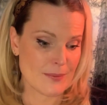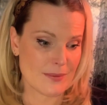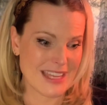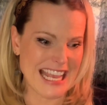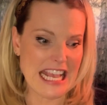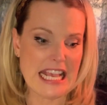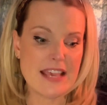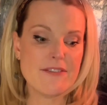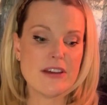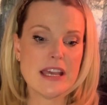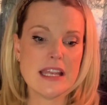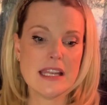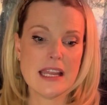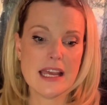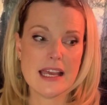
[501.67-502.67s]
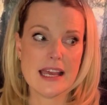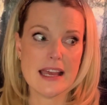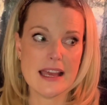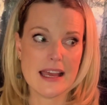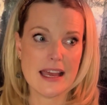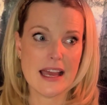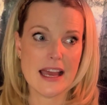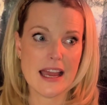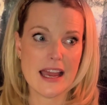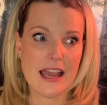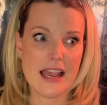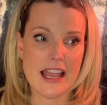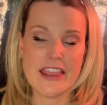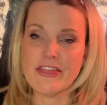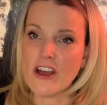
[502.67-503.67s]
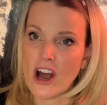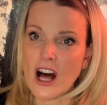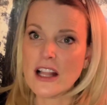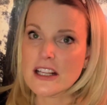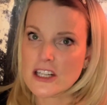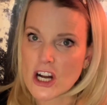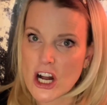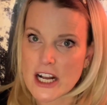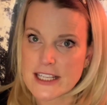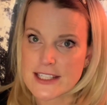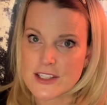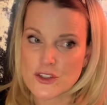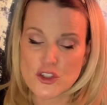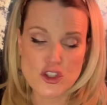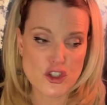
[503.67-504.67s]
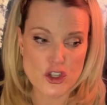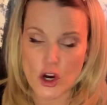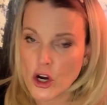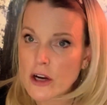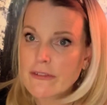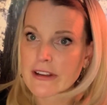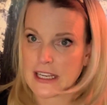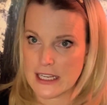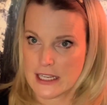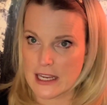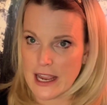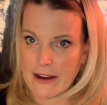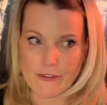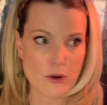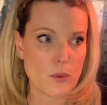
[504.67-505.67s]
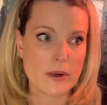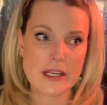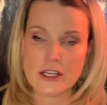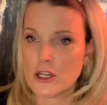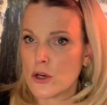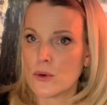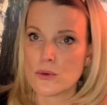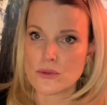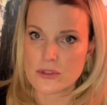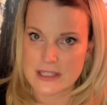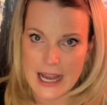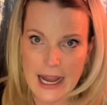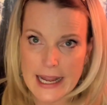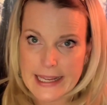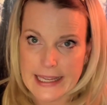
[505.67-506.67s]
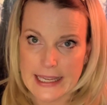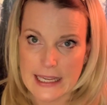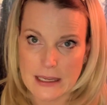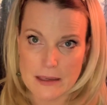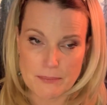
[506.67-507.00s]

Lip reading: even in the Holocaust, starving, everyone he knows dying,